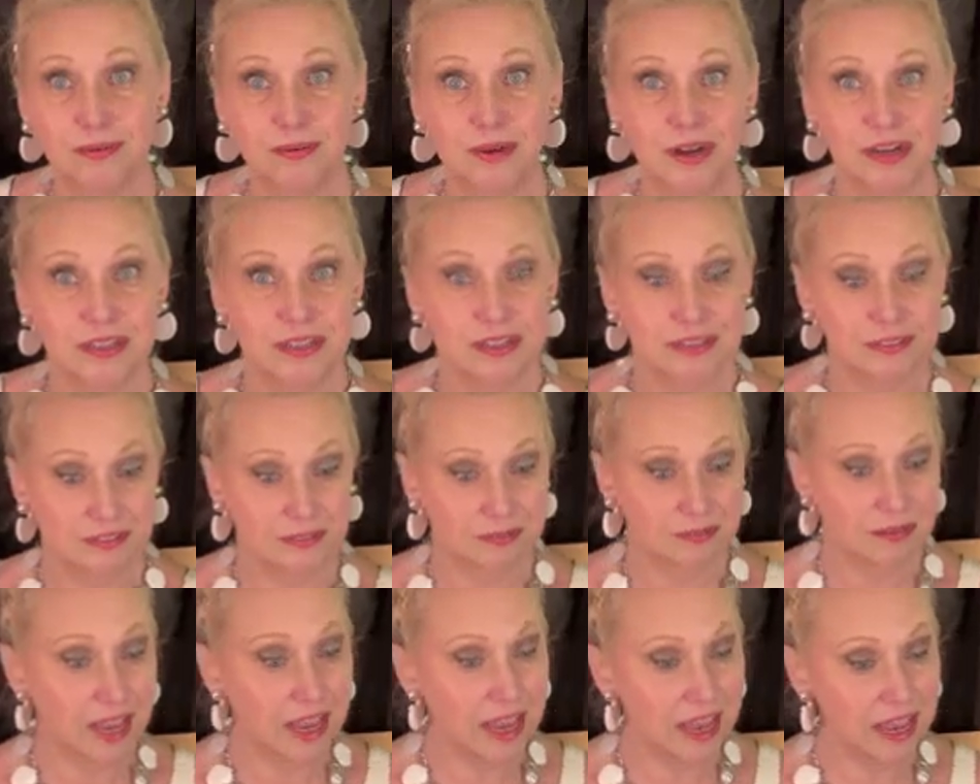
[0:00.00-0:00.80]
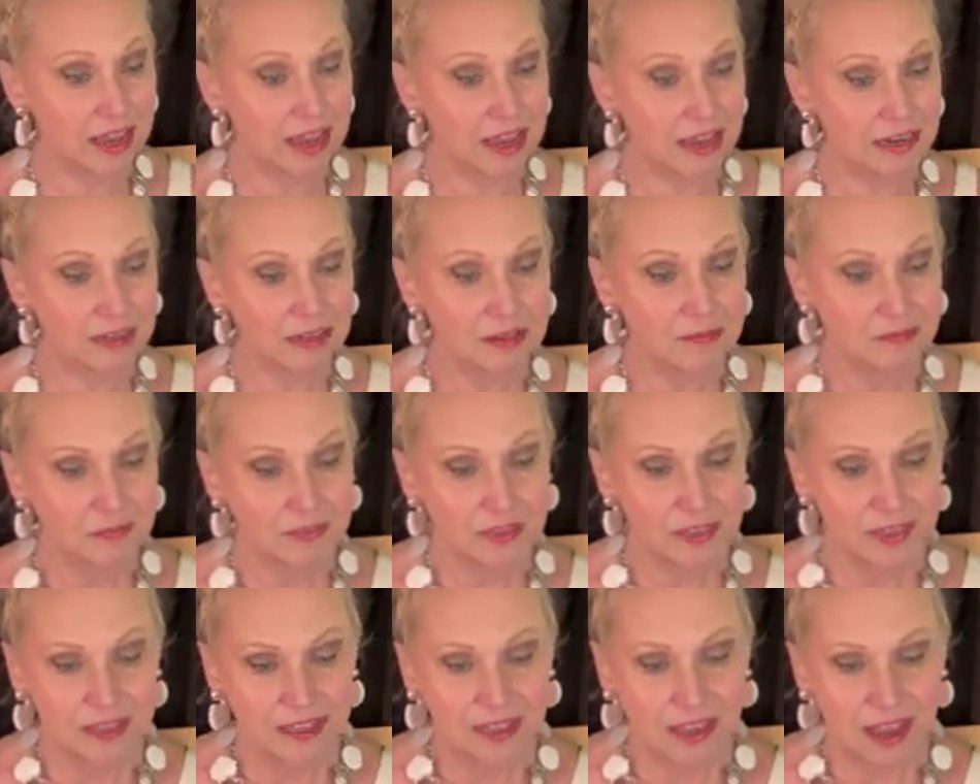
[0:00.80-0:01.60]
wear this. And
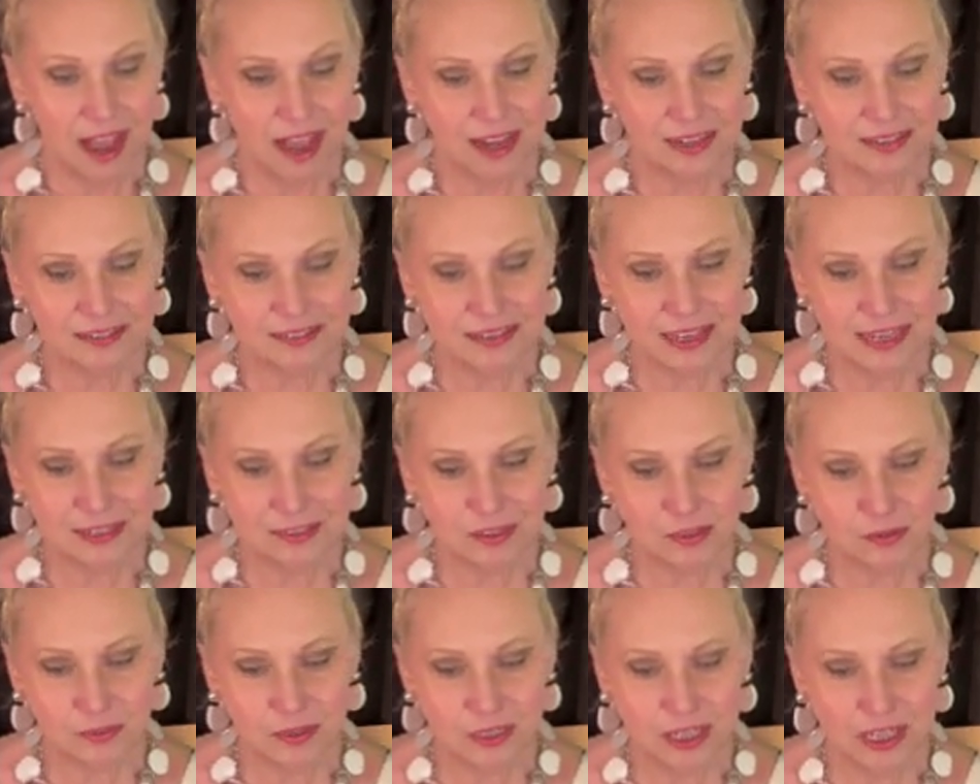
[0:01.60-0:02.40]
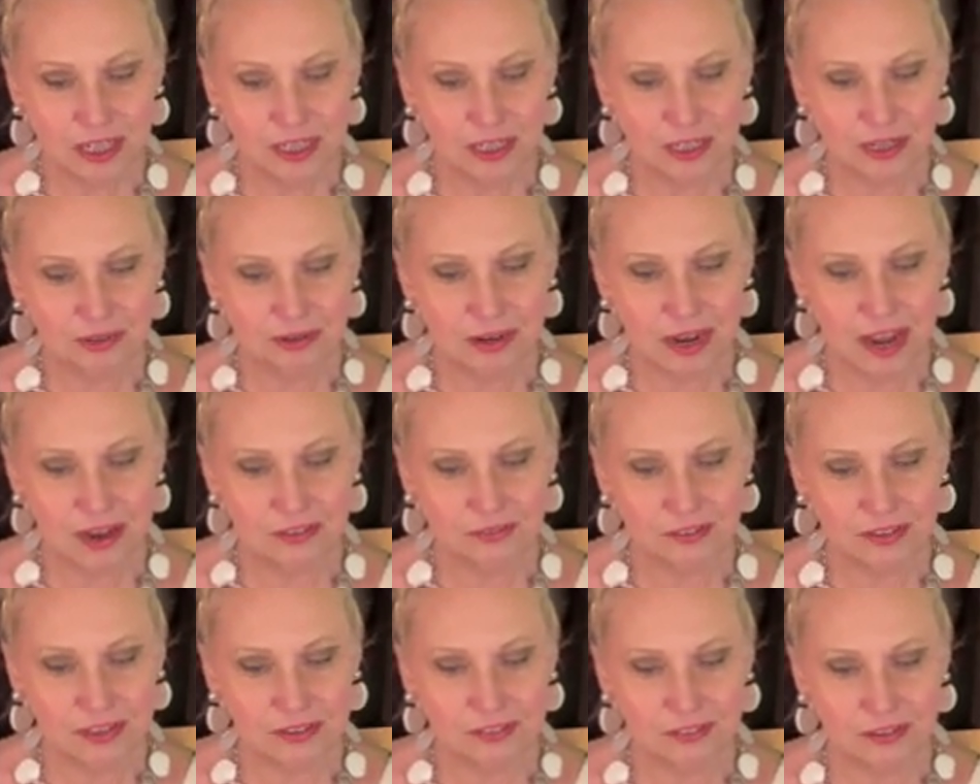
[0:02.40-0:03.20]
I just think it's really cute
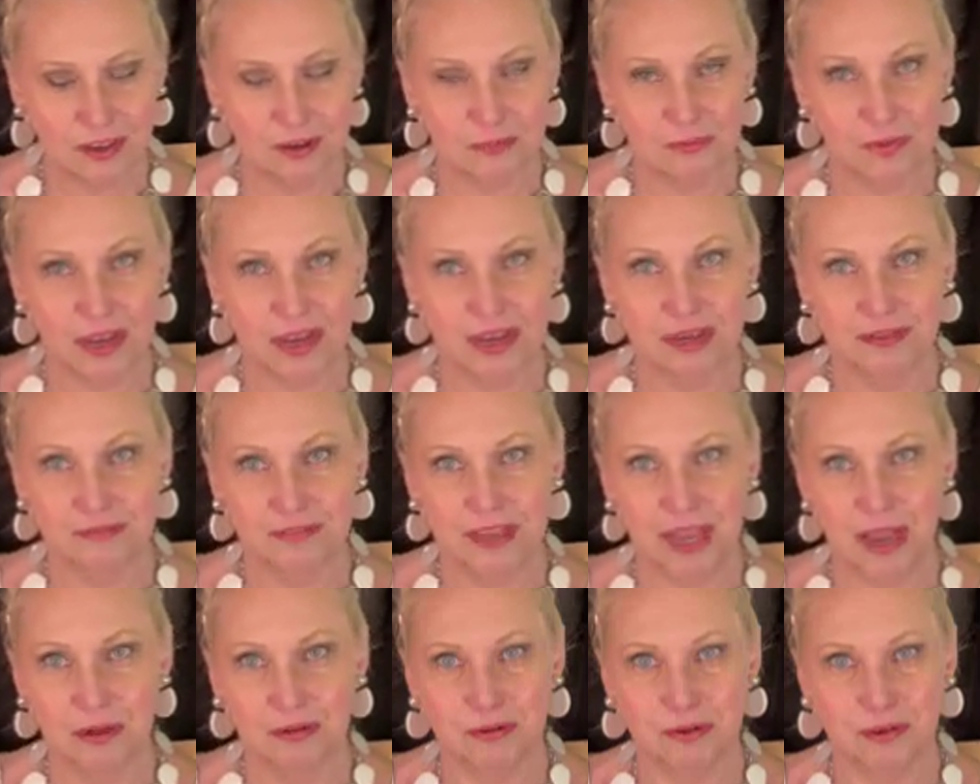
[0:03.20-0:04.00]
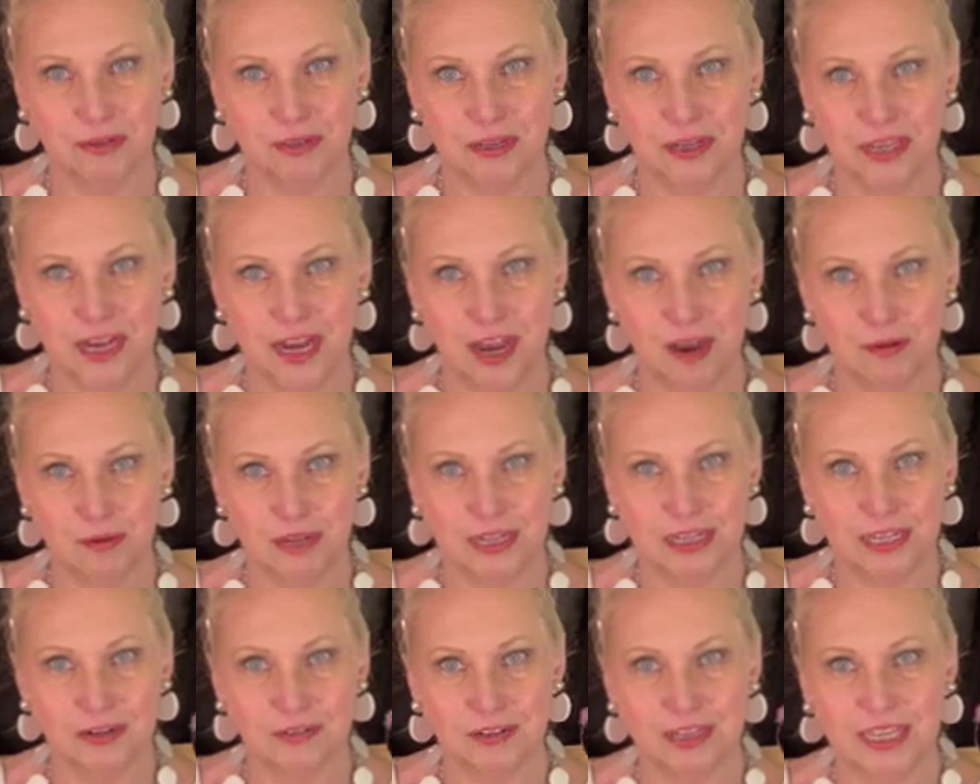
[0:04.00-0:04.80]
having this on my counter looking at me, a
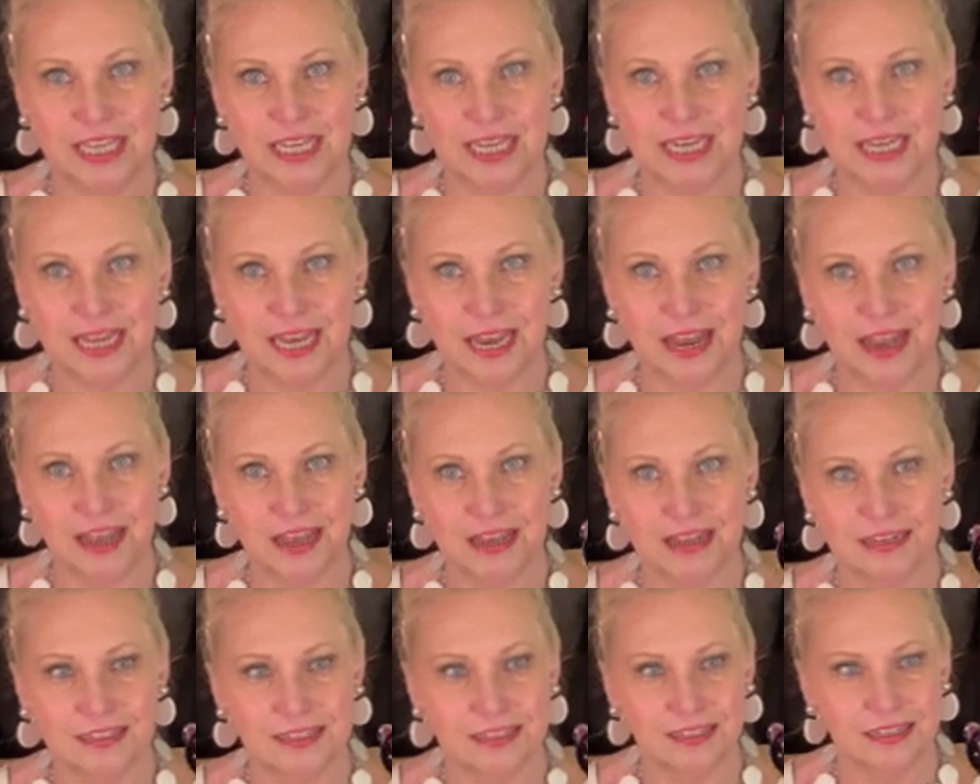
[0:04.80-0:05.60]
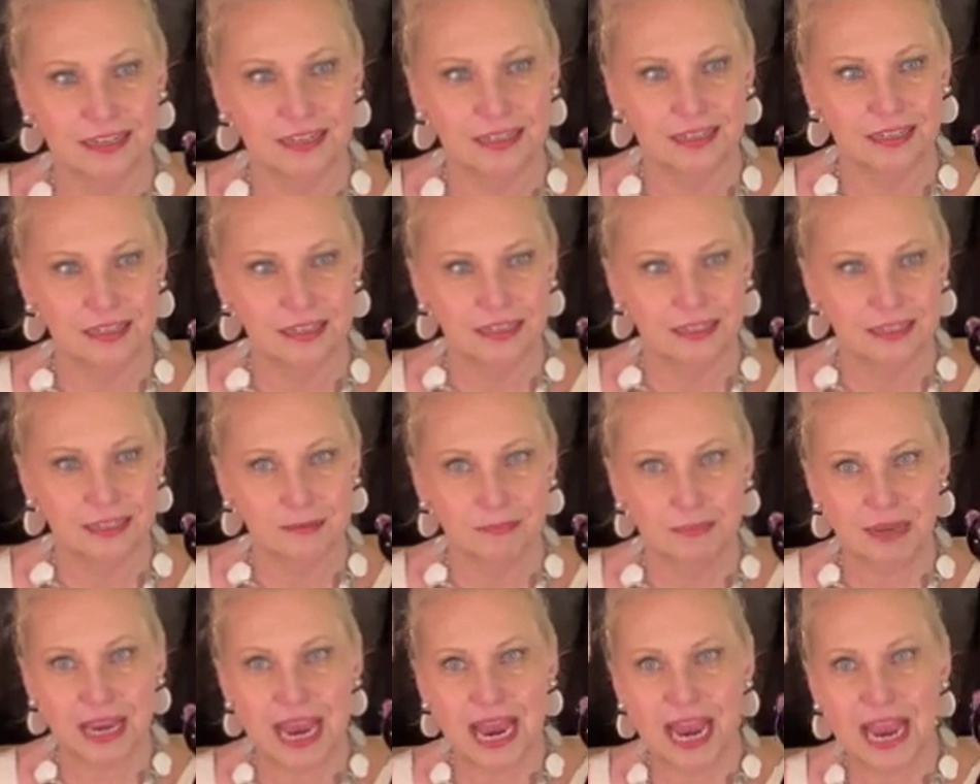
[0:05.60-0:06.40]
little kitty cat.
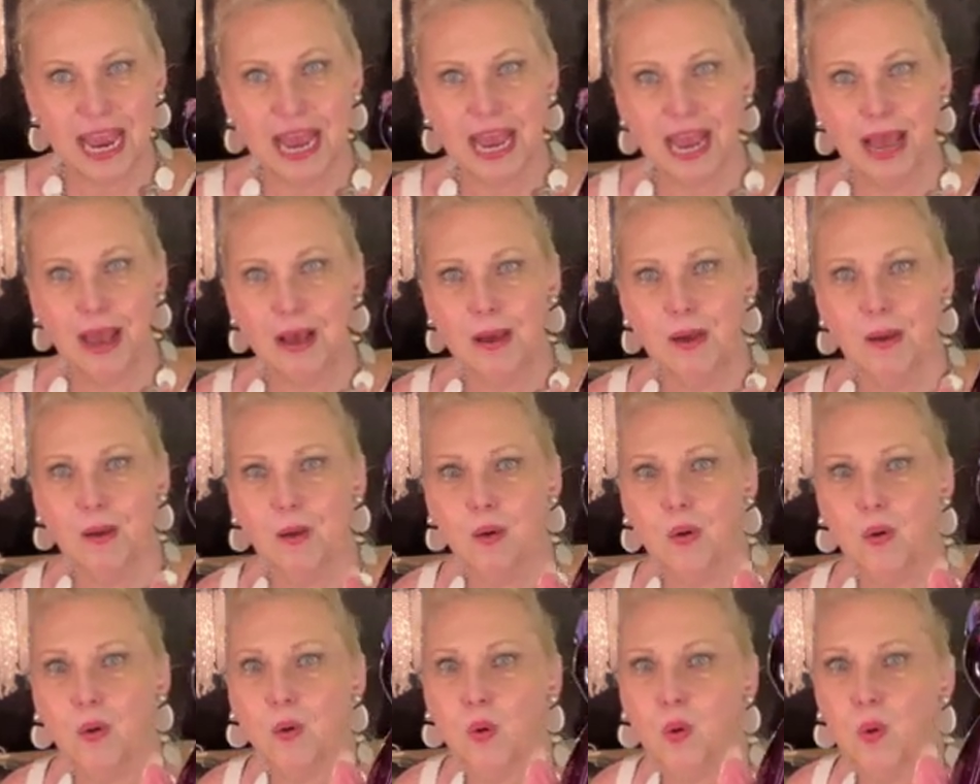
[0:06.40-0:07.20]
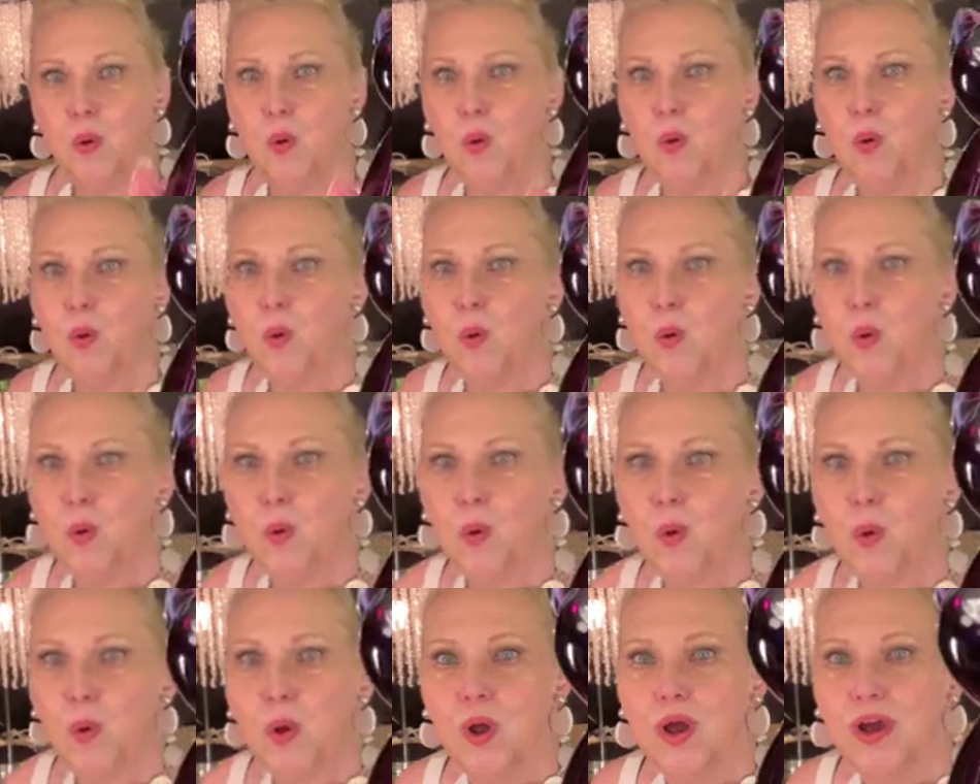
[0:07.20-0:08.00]

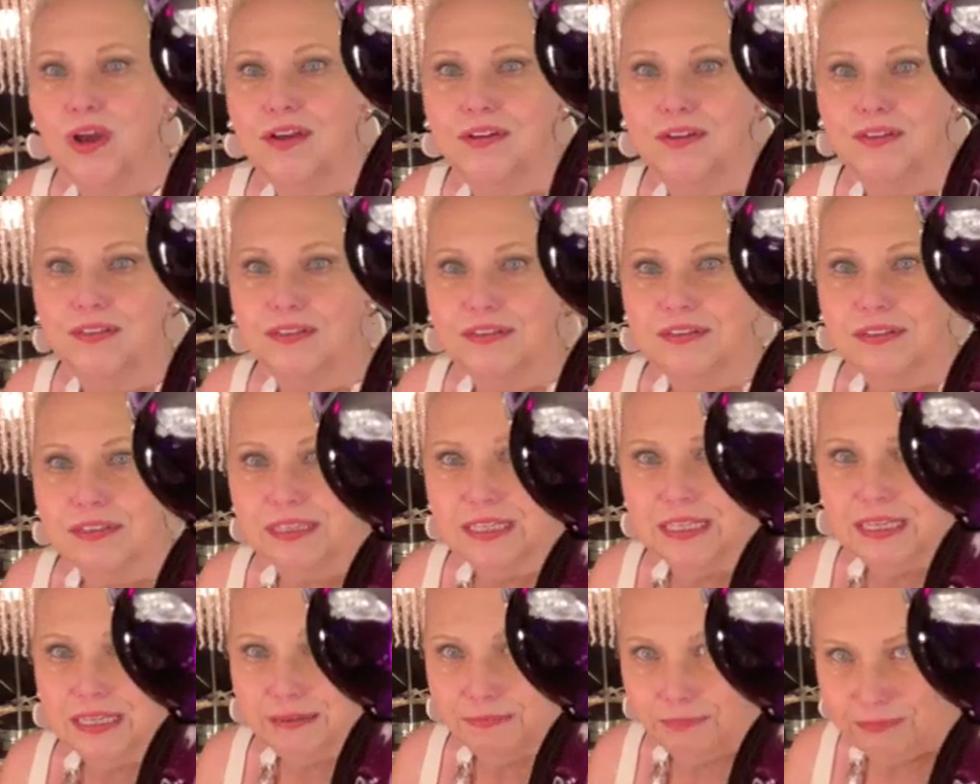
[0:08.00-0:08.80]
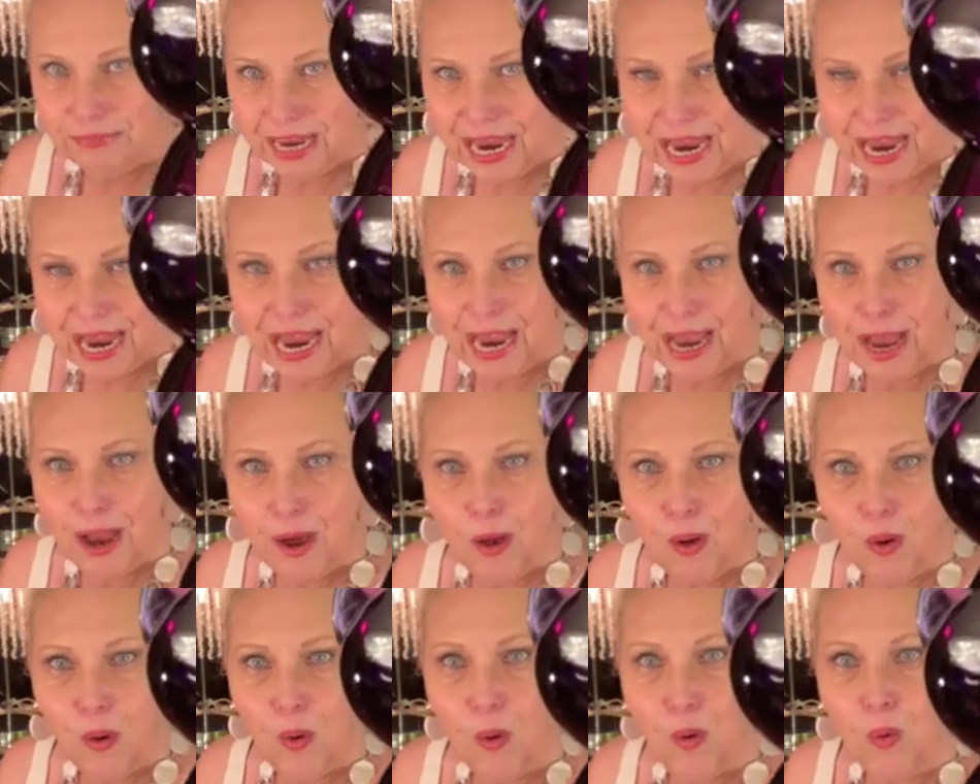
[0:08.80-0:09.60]
Meow!
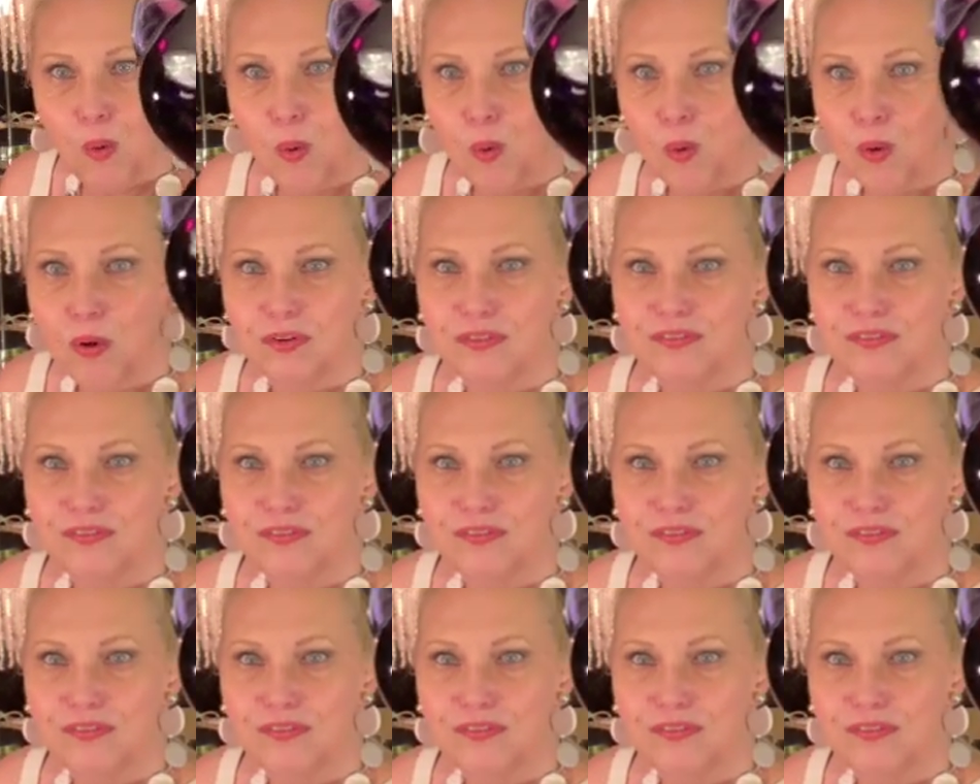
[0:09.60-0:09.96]
Meow!